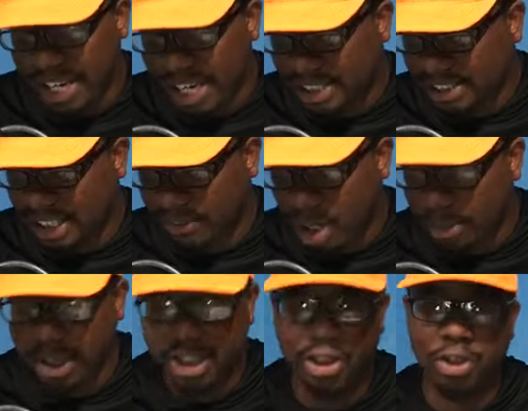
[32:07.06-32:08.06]
events and
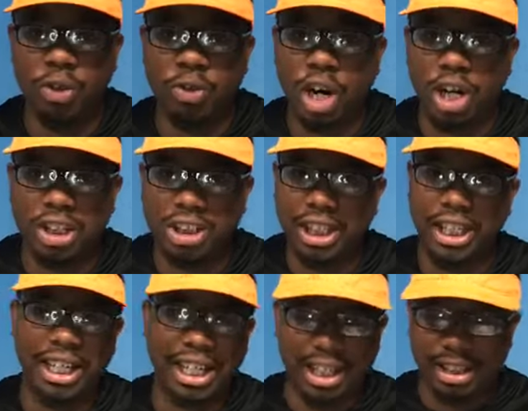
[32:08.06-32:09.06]
what we do, our
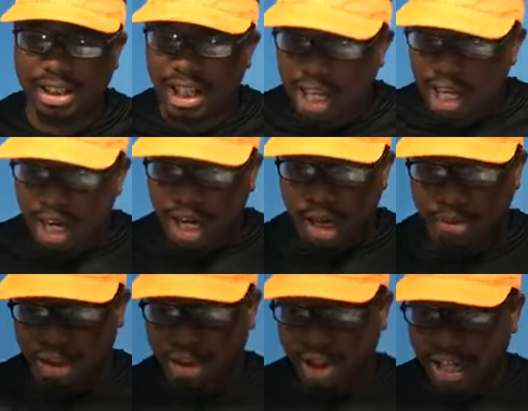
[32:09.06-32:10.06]
jigs,
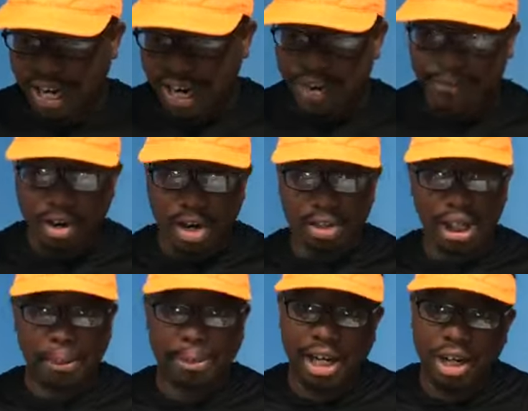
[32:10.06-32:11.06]
the shirt I have
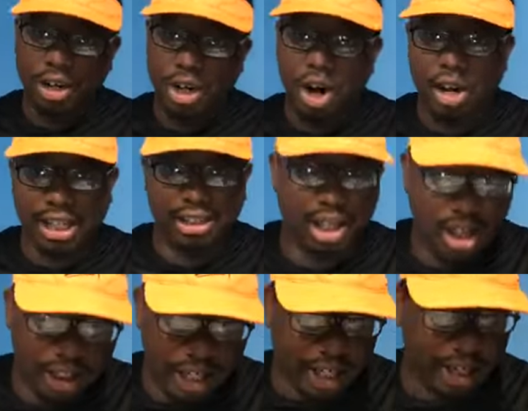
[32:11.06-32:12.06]
on, the apparel, all that's
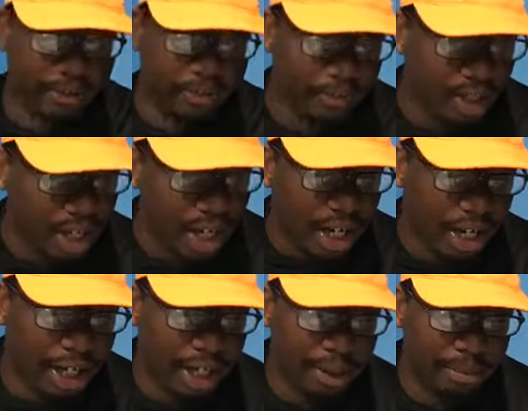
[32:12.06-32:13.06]
on there.
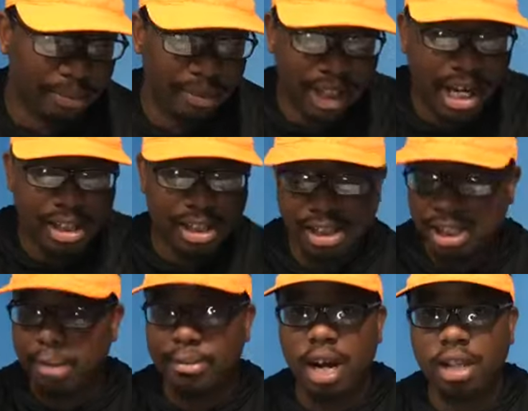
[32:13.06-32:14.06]
But yeah,
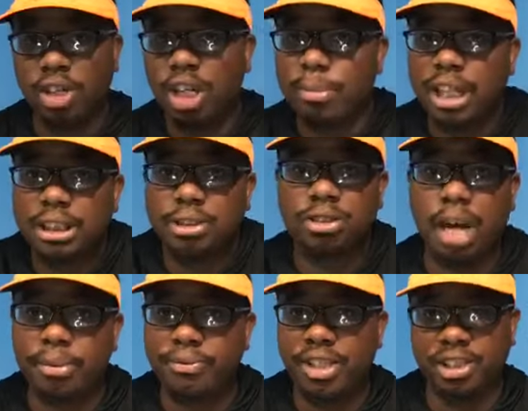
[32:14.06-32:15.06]
just come out and learn about
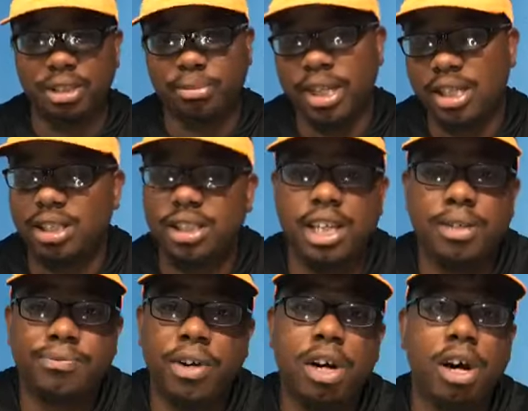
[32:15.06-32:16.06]
crappie fishing, man. Just
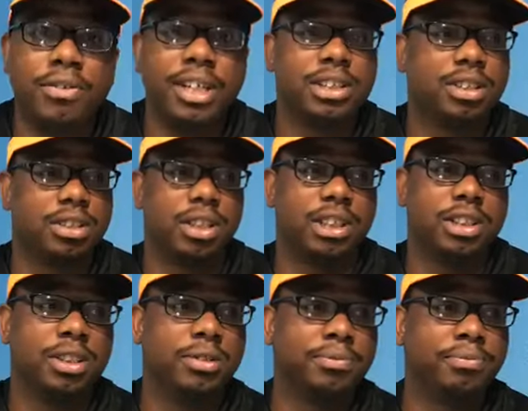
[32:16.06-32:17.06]
get involved.
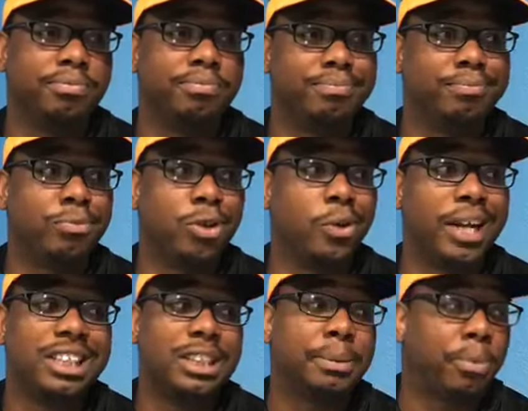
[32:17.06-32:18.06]
It's a
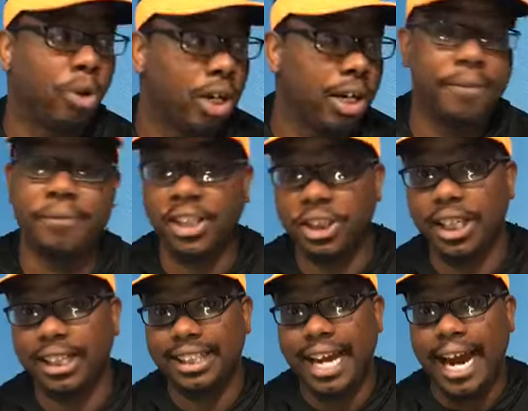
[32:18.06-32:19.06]
great sport.
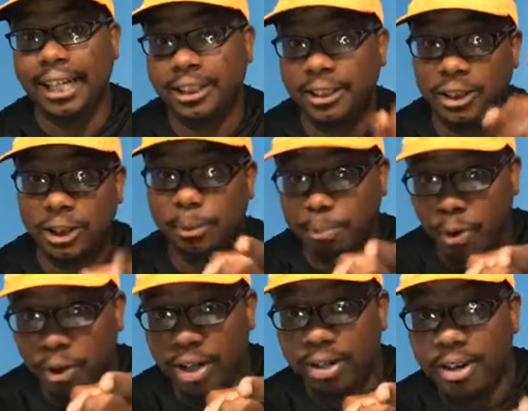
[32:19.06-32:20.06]
Fishing is actually a
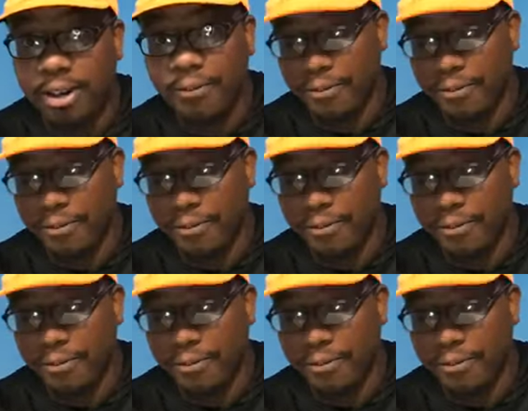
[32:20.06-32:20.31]
sport.